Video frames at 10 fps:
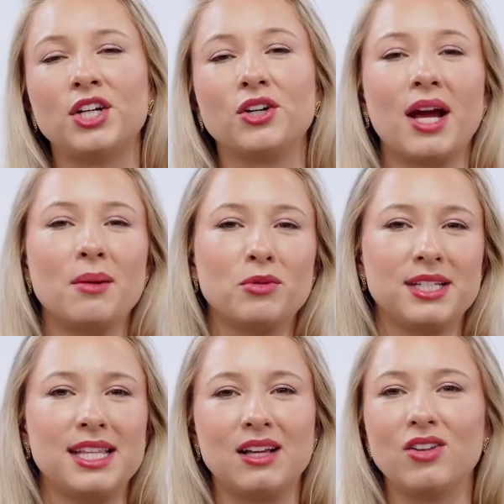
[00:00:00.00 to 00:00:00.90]
you're able to
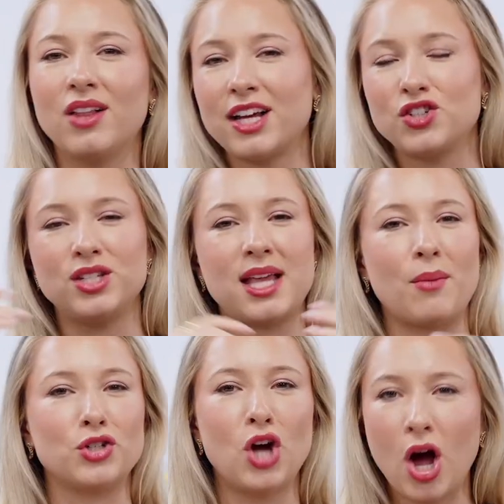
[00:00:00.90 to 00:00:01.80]
see the collections that
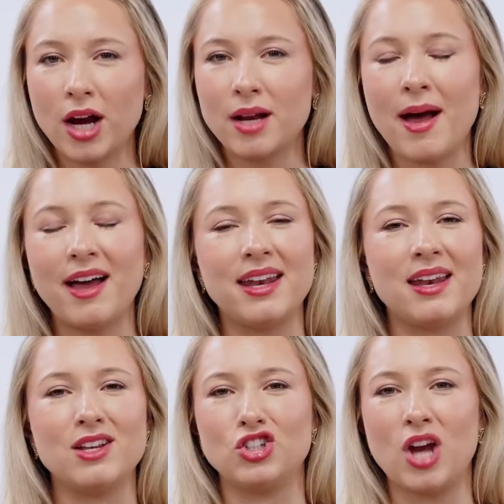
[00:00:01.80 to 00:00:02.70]
we're talking about
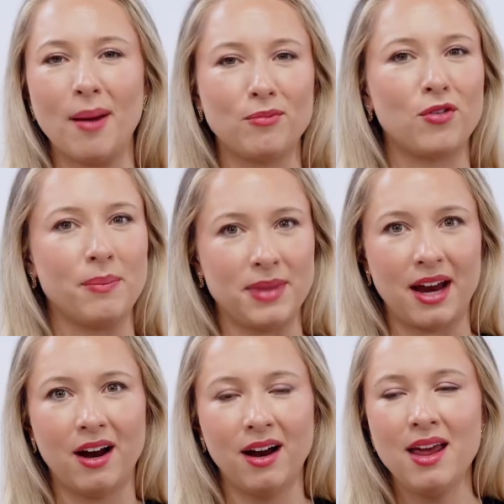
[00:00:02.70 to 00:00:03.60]
and shop from there.